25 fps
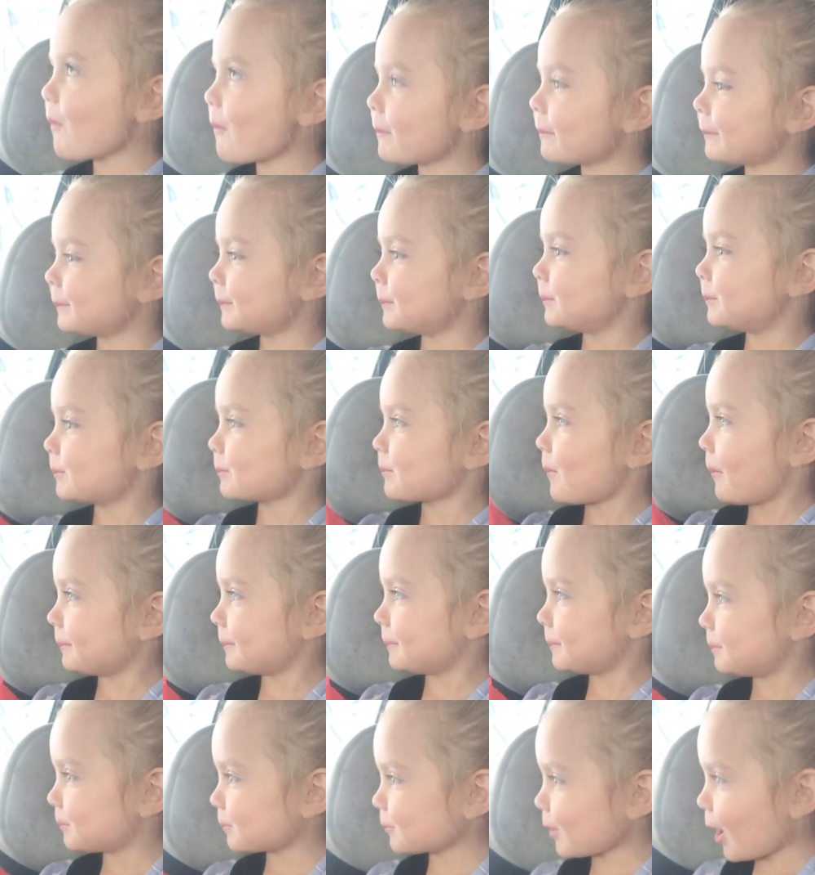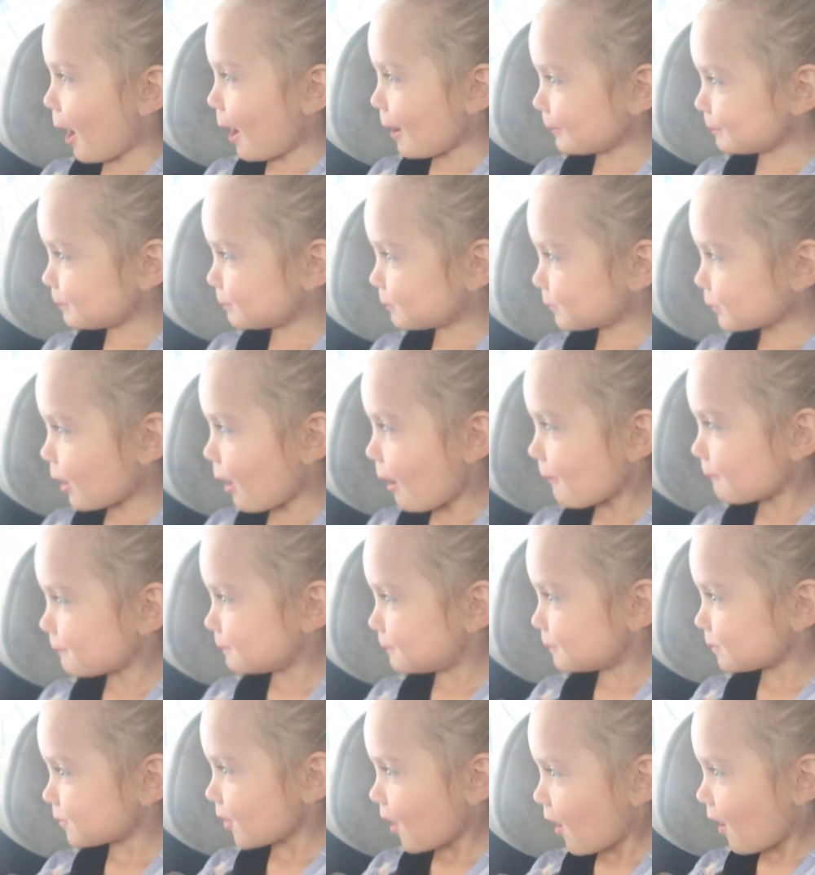Abby wanted to say something to you guys.
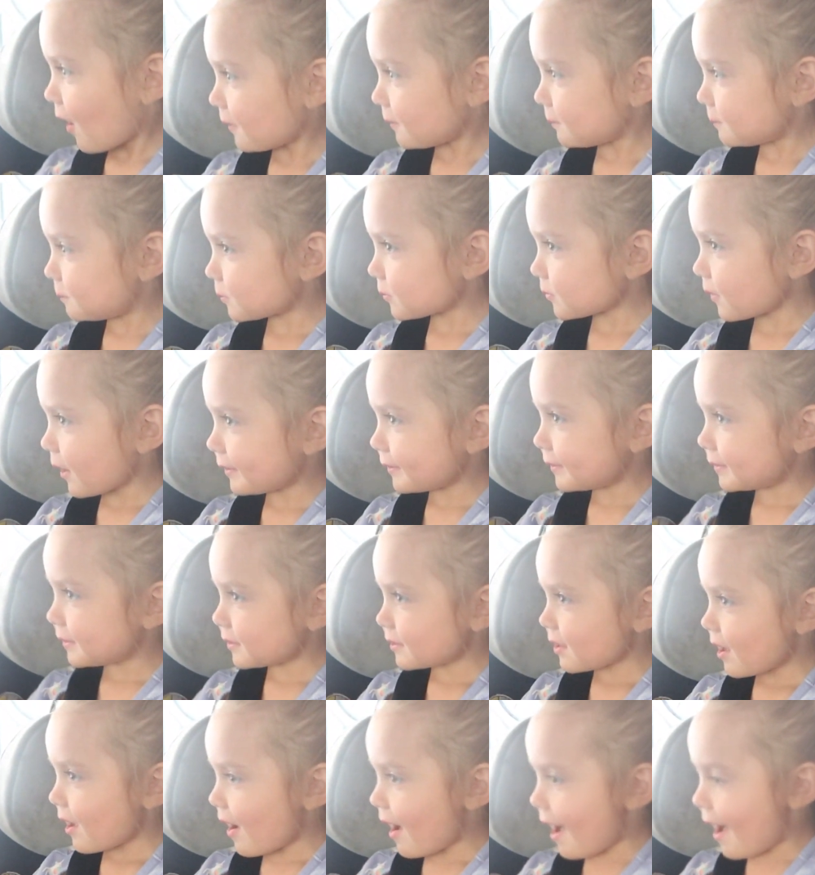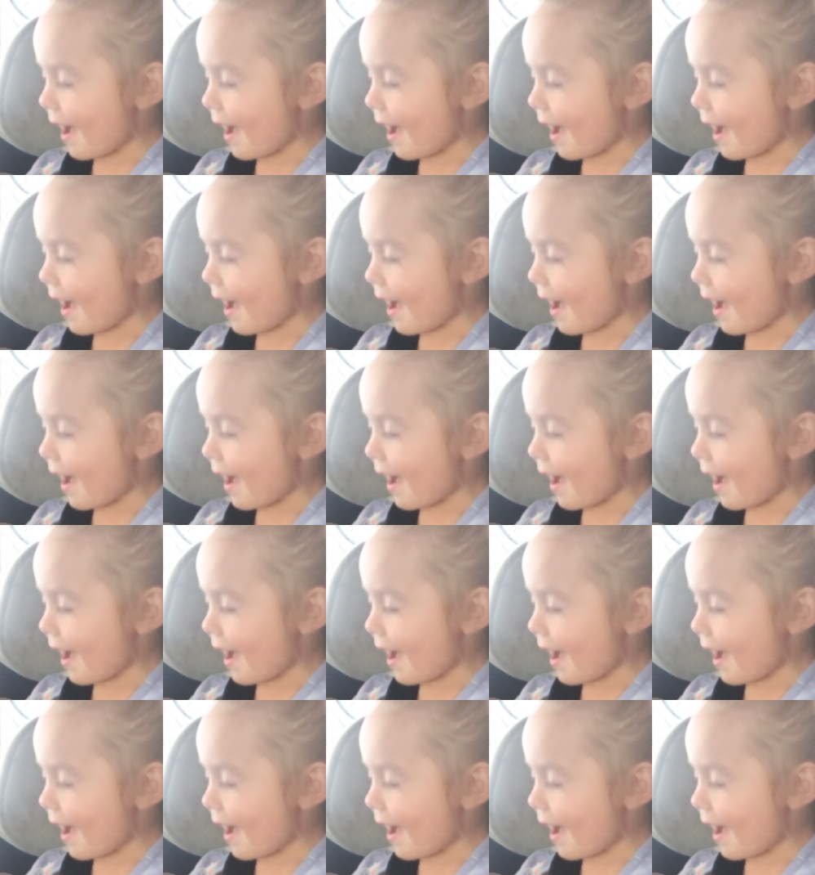What'd you want to say, baby girl?